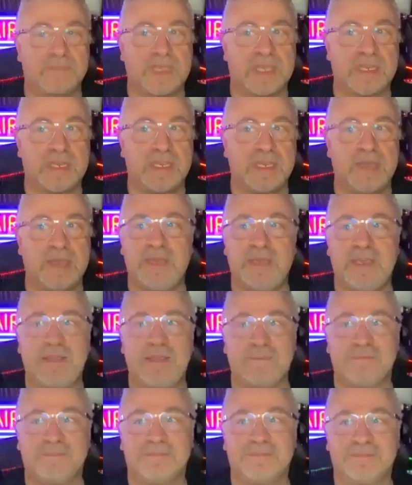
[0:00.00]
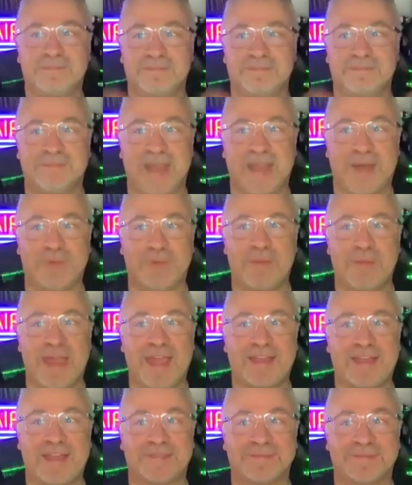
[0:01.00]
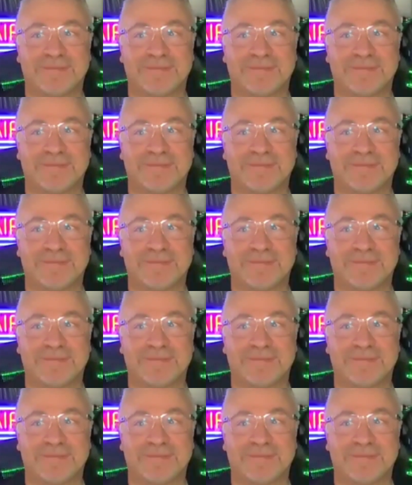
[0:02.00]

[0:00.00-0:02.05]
Can you hear me? Are we back?